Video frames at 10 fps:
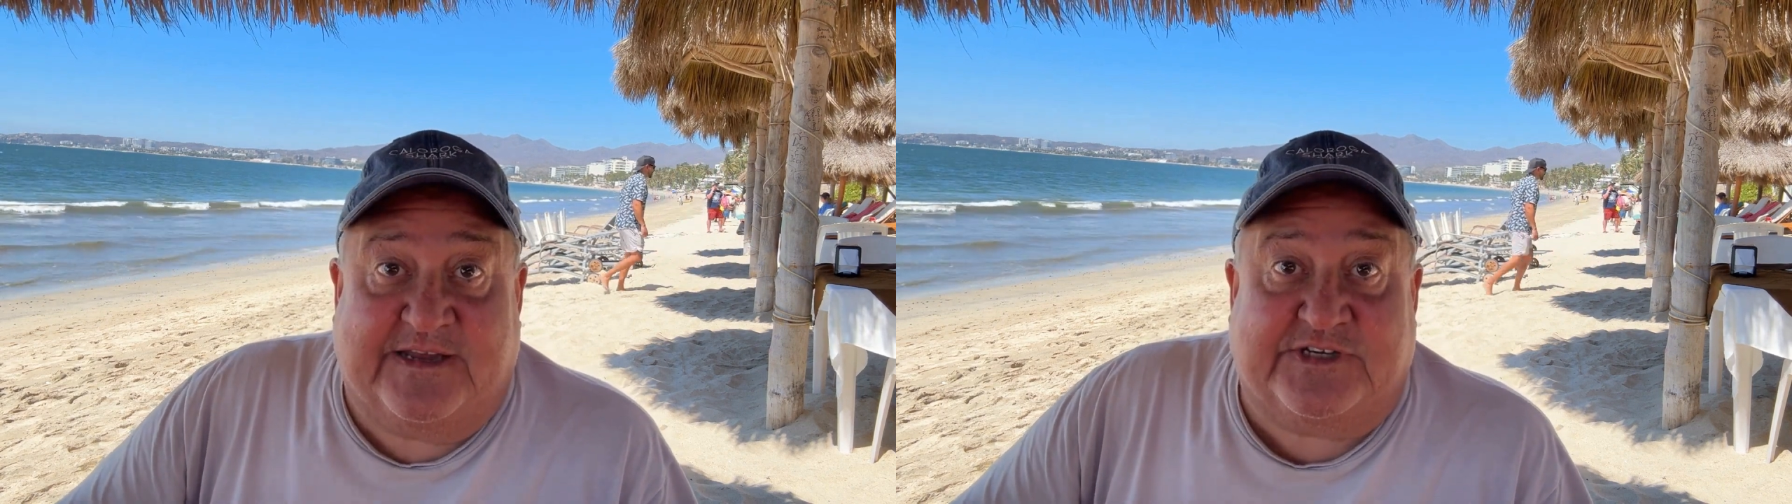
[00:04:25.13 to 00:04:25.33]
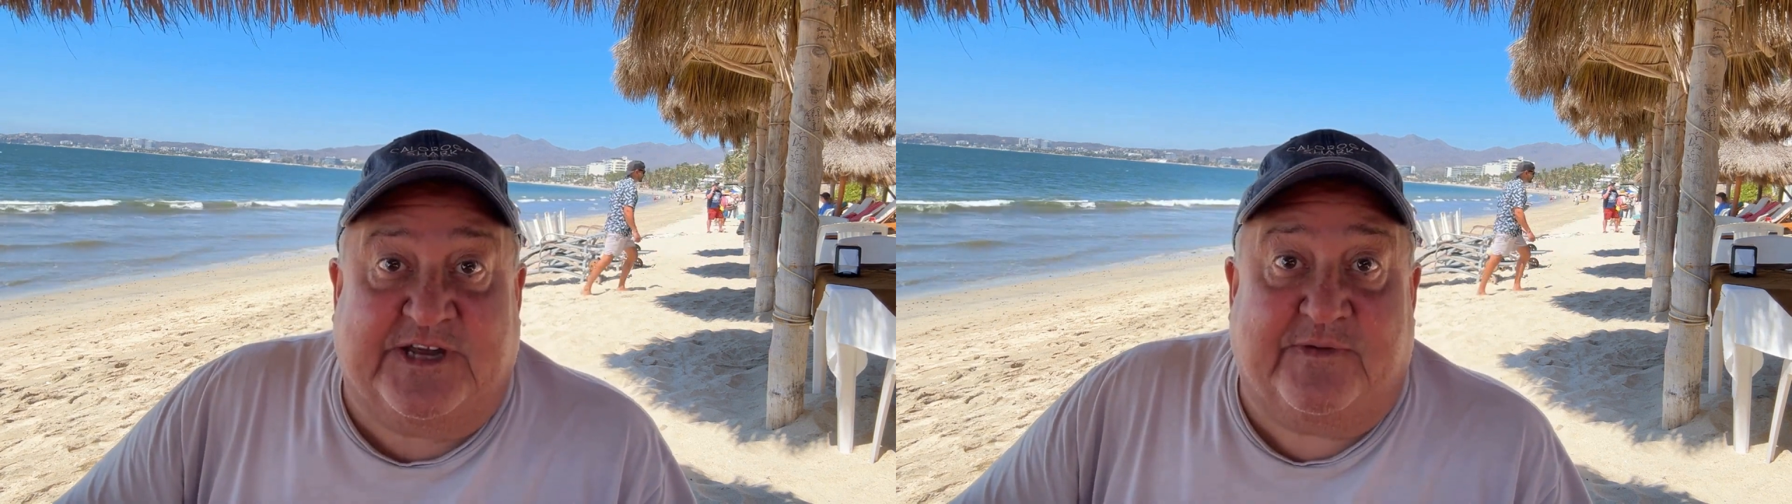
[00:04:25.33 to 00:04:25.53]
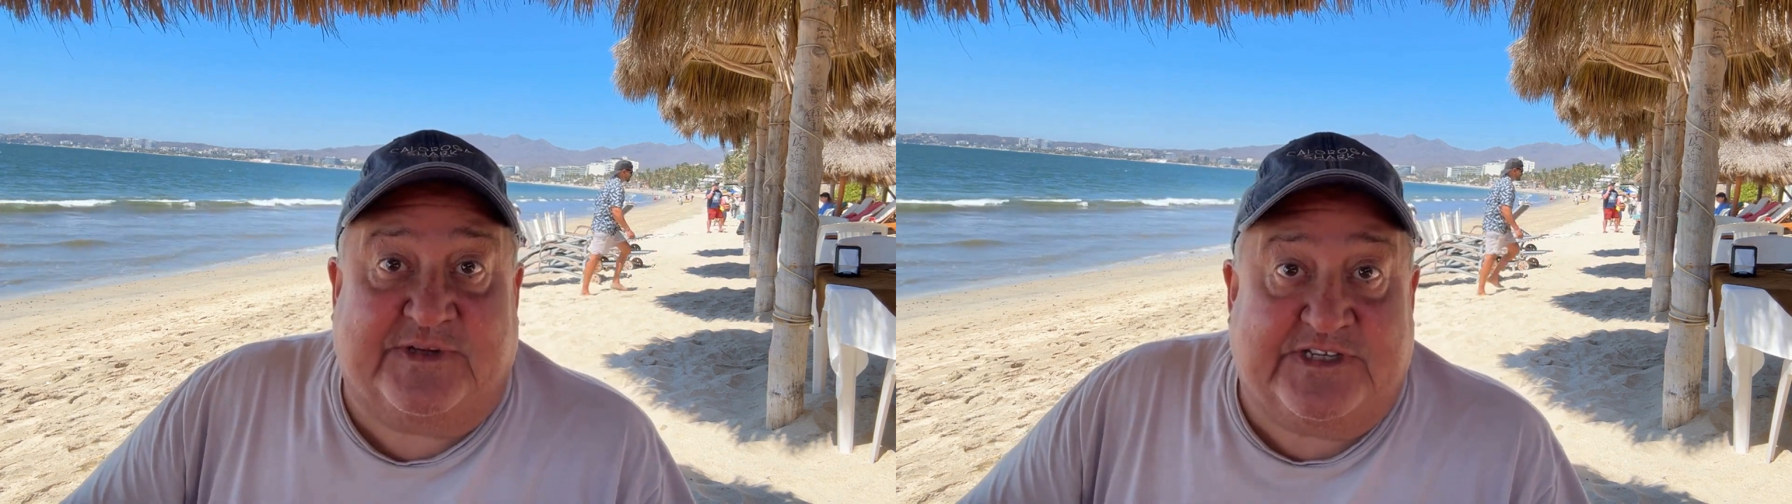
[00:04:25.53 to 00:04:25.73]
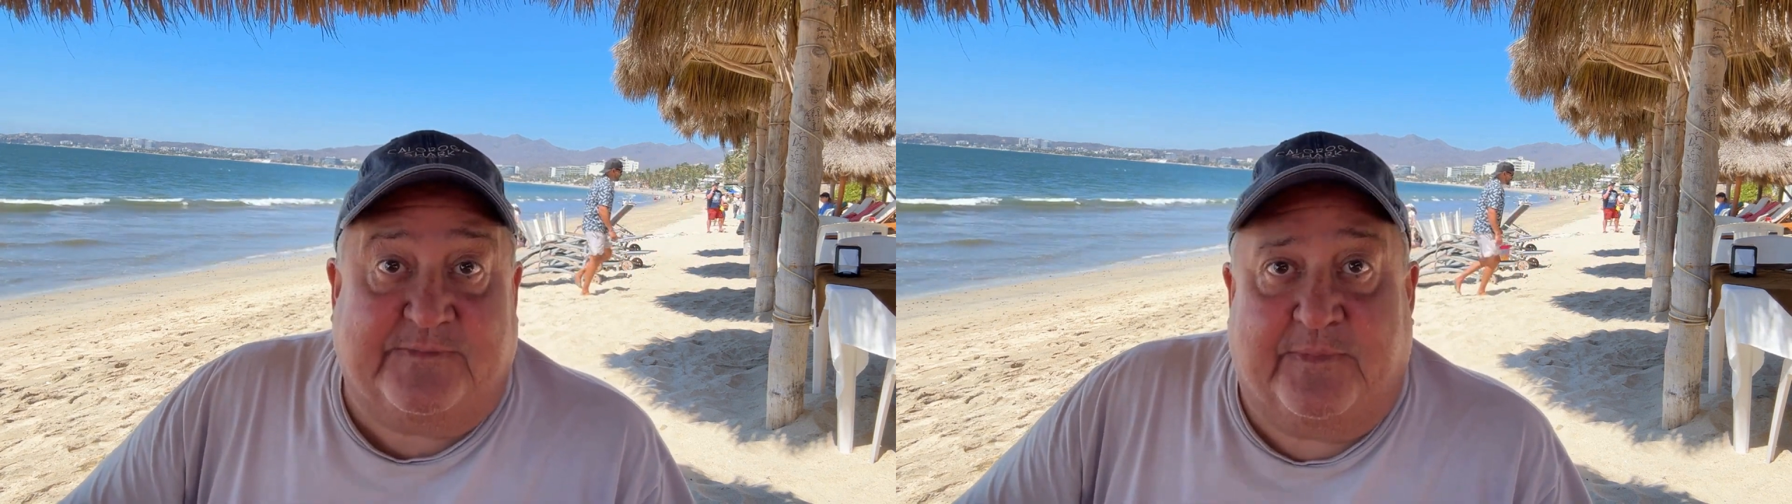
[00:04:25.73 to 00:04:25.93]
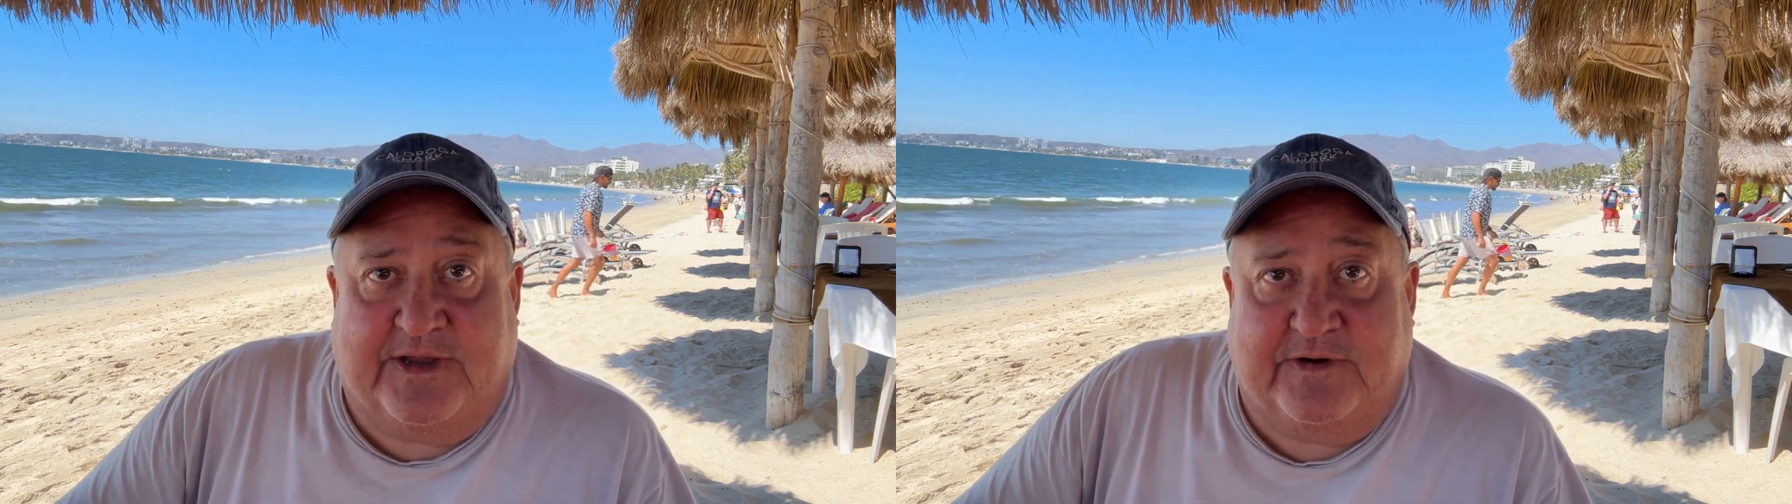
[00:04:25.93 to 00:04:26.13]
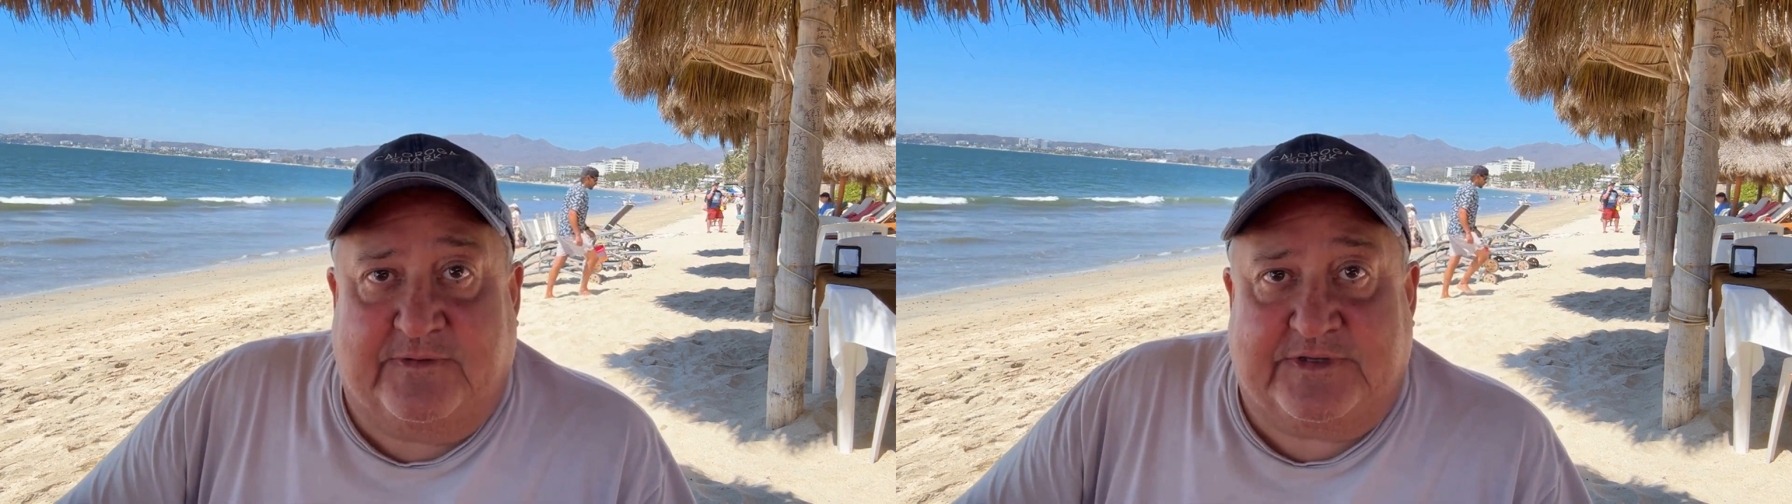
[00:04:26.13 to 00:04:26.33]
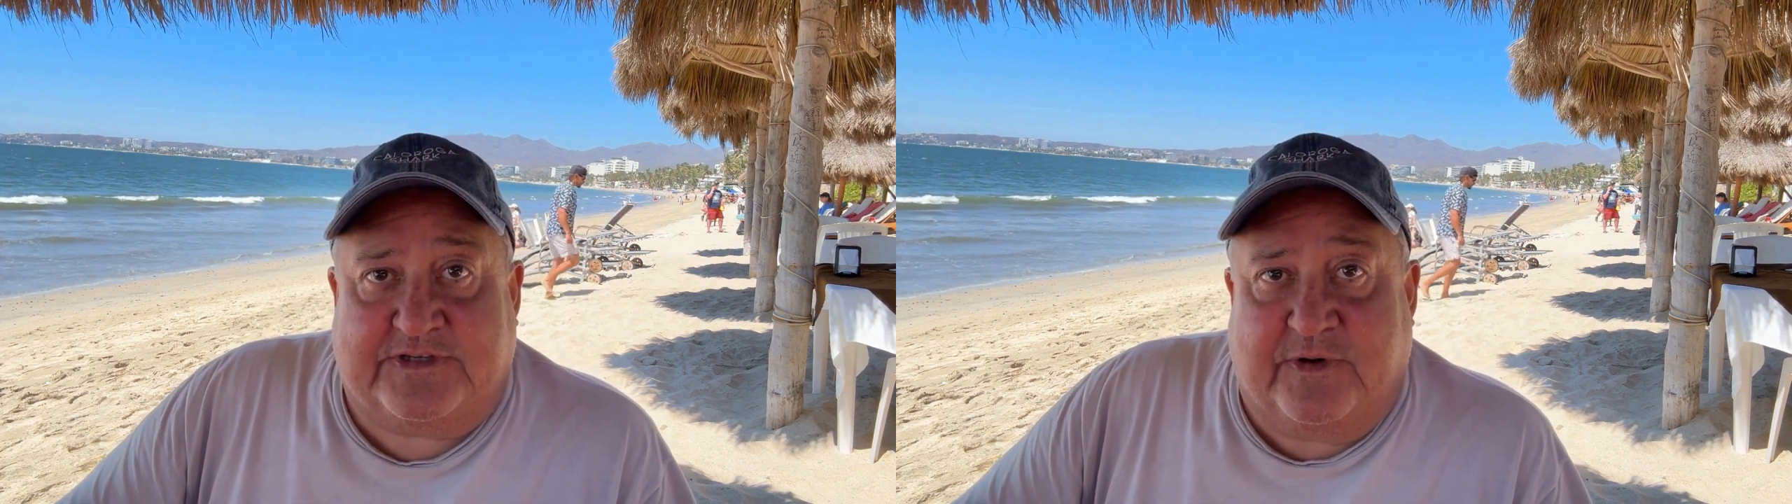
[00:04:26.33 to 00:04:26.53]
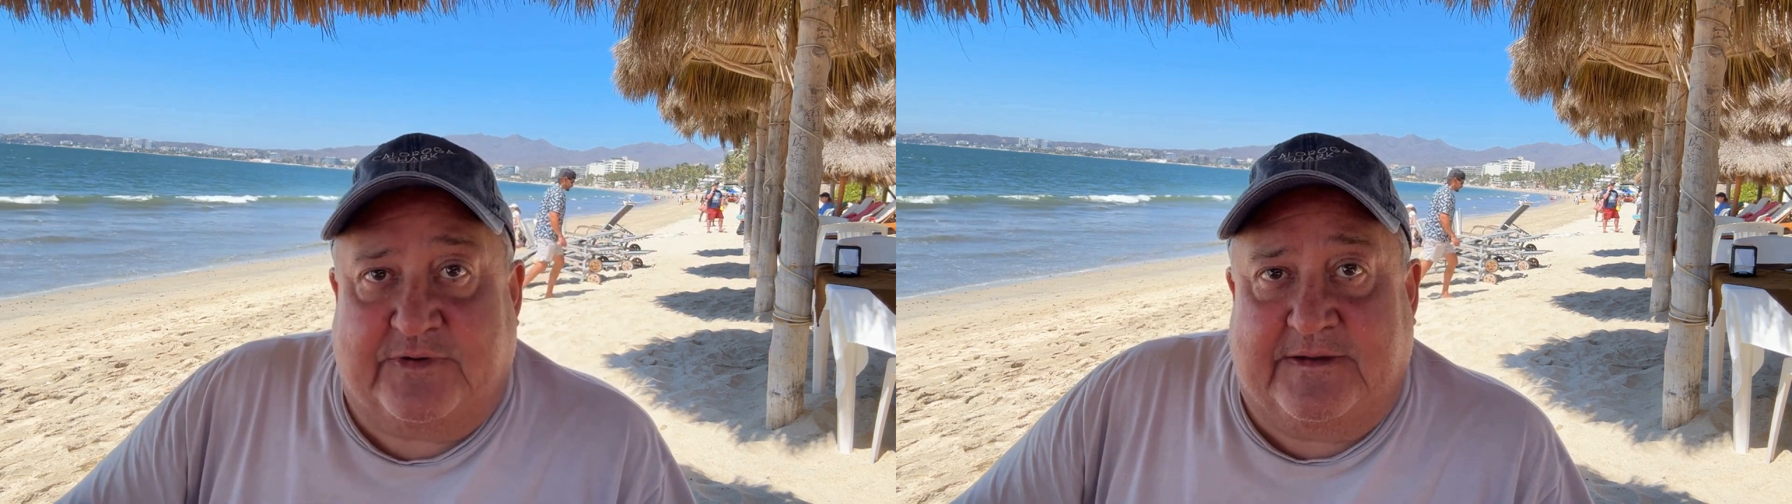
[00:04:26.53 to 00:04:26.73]
generous sprinkle of
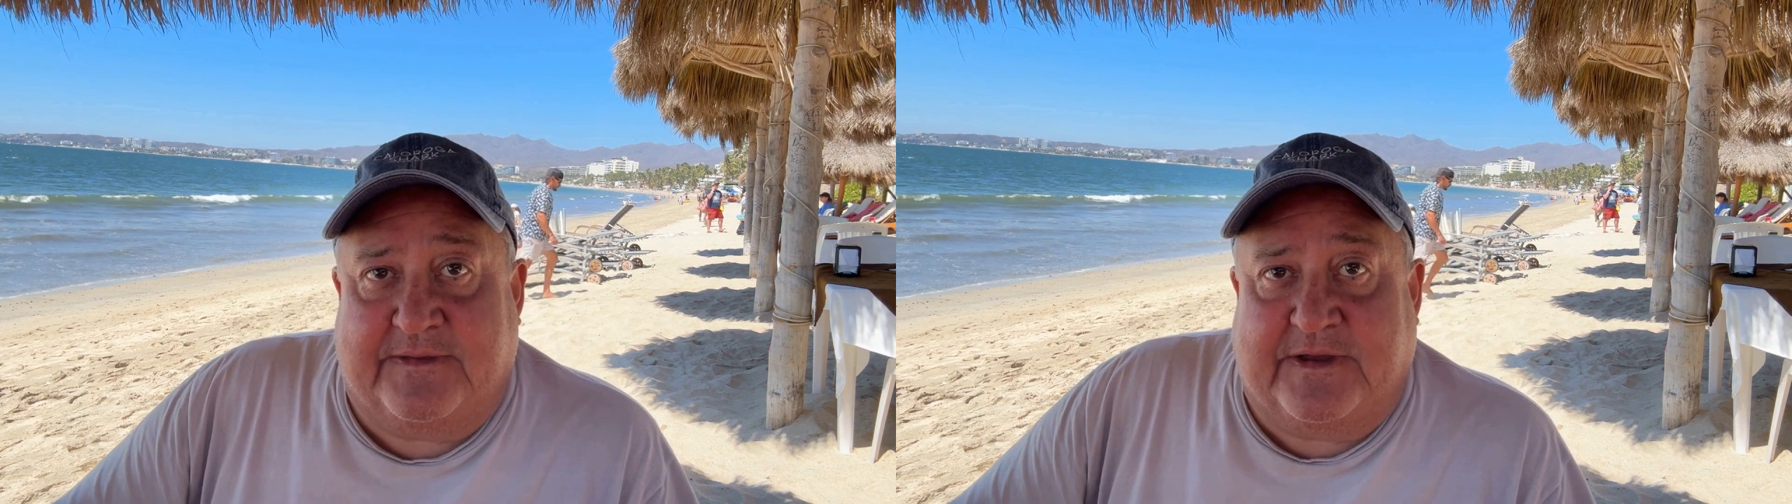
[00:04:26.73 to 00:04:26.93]
salt,